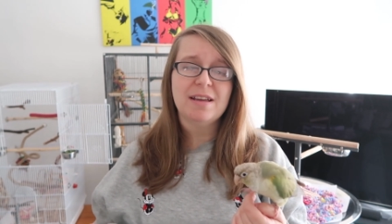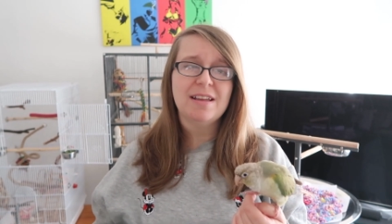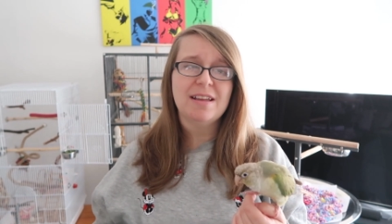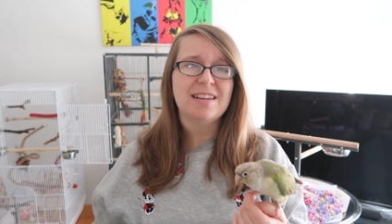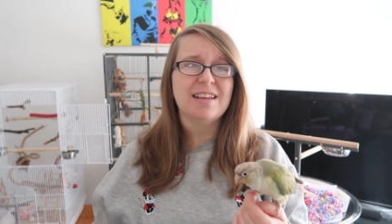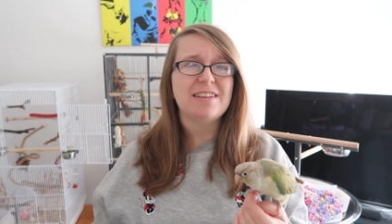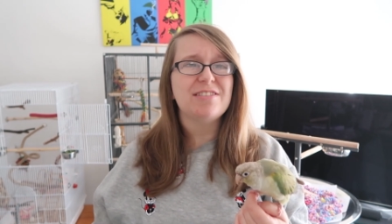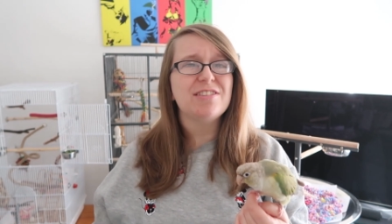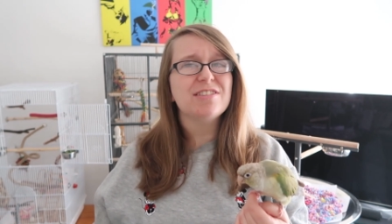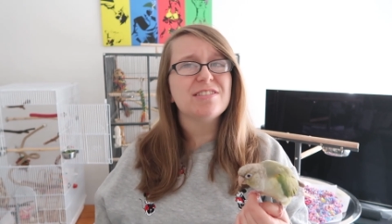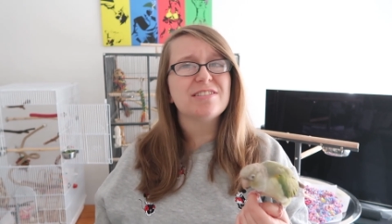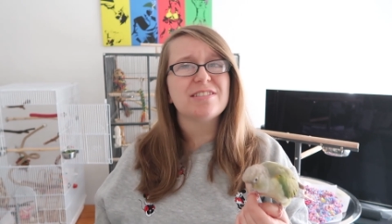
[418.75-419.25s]

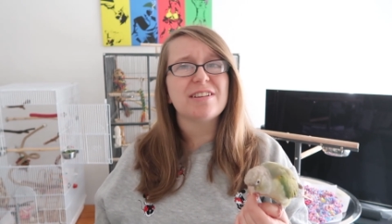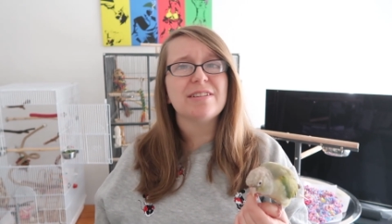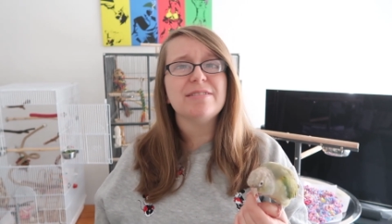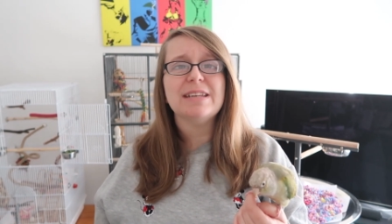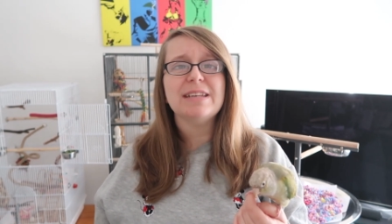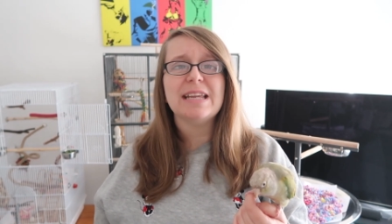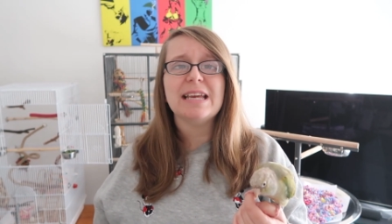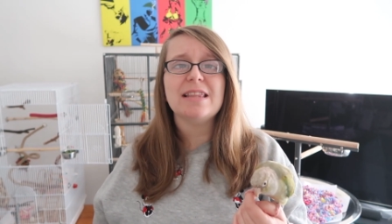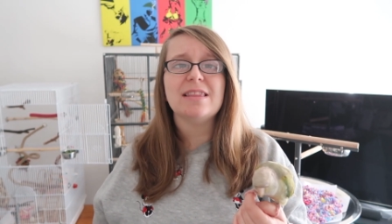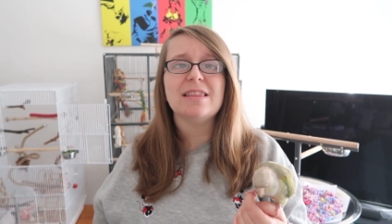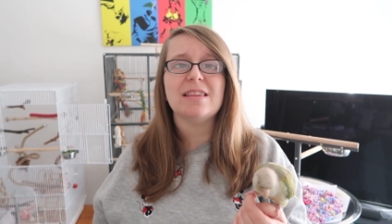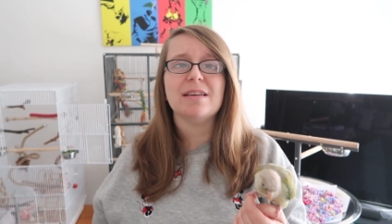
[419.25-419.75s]
They just don't
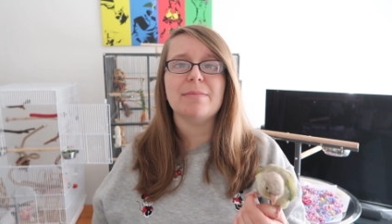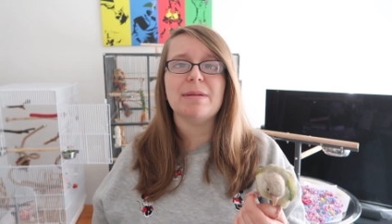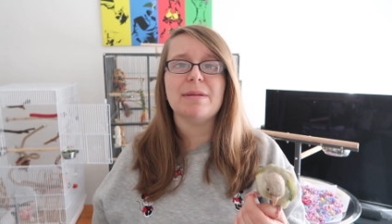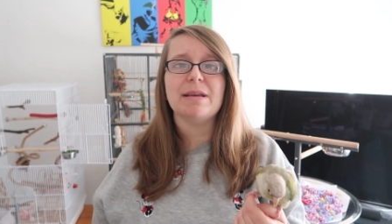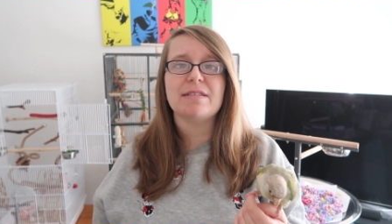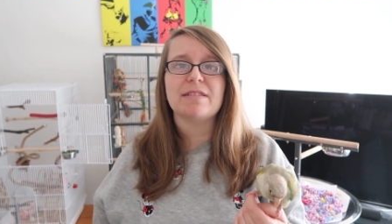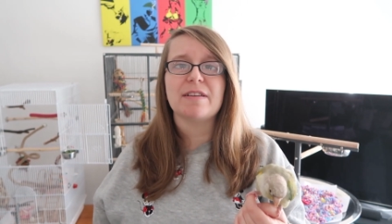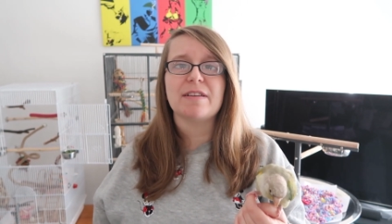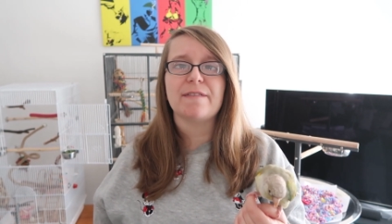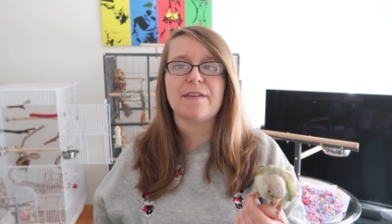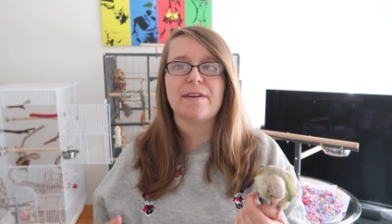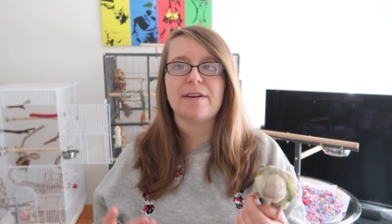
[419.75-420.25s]
need them.
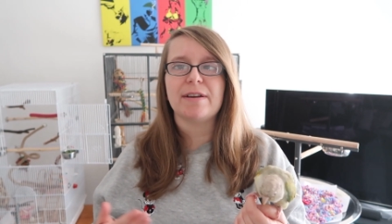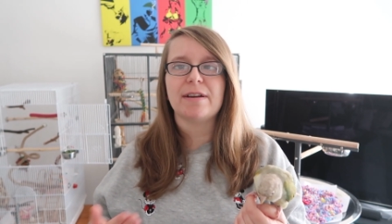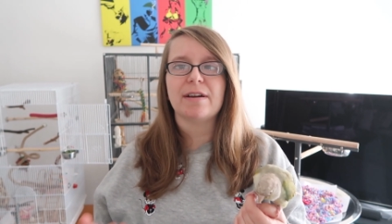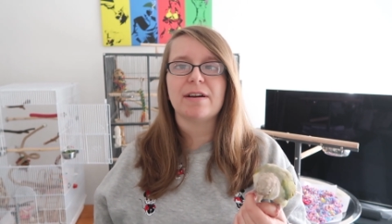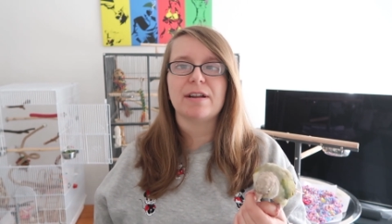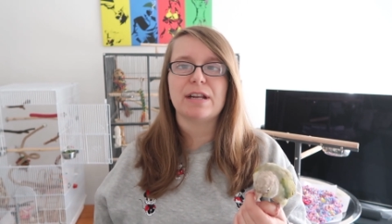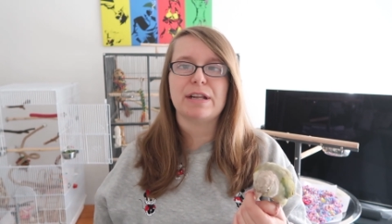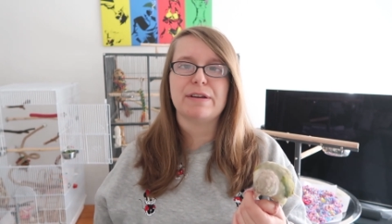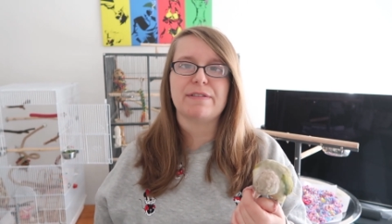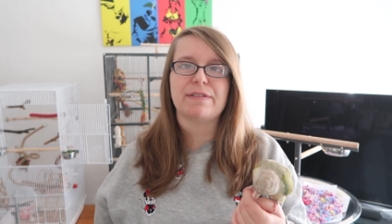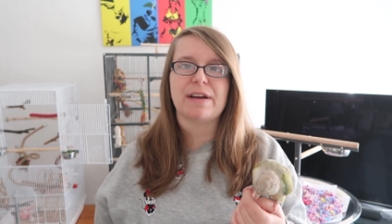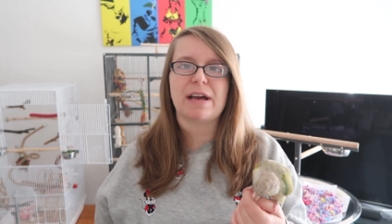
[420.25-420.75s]
It's a very
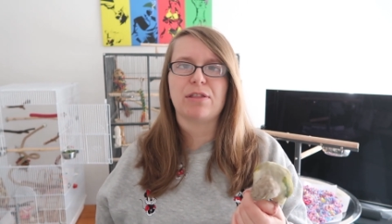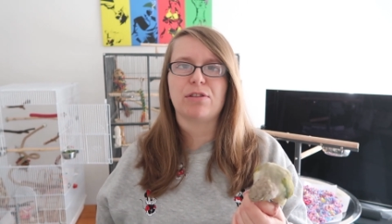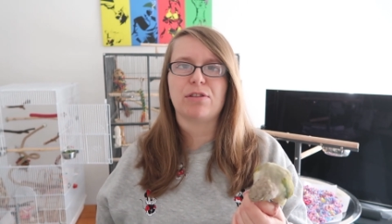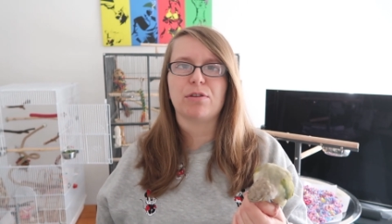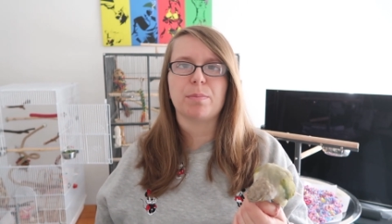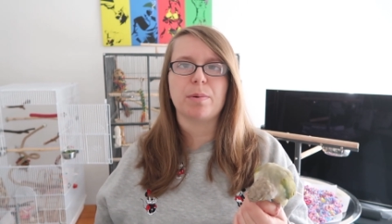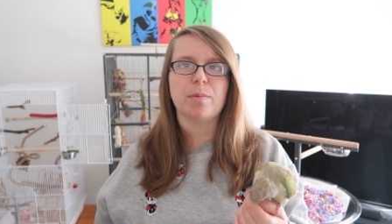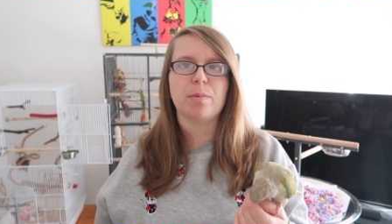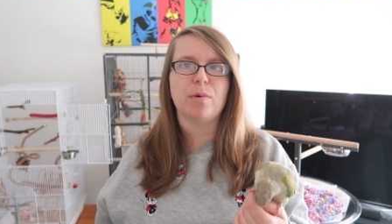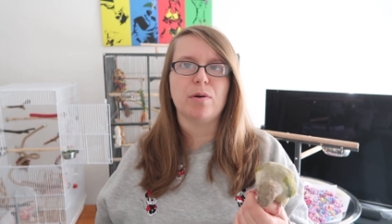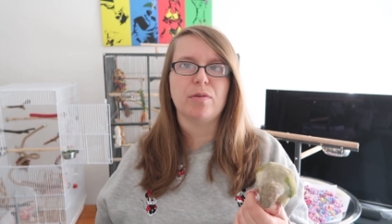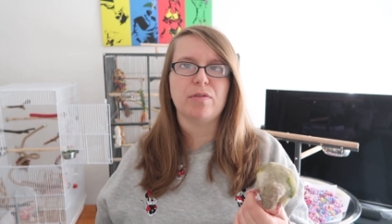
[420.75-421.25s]
kind of
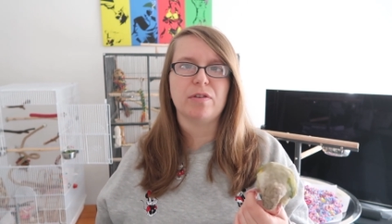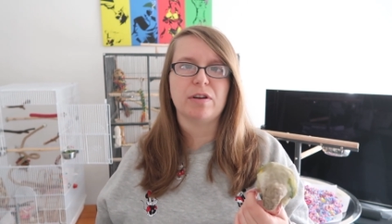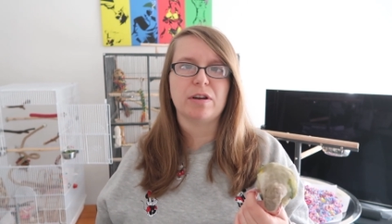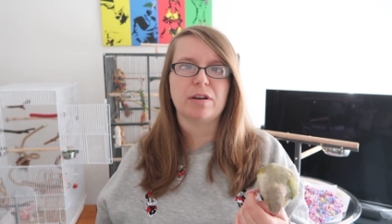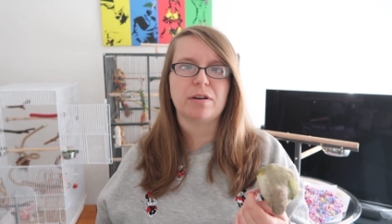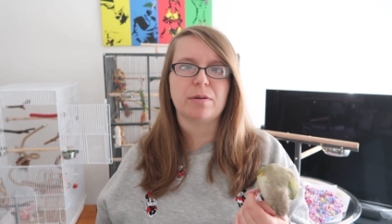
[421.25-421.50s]
anthropomorphic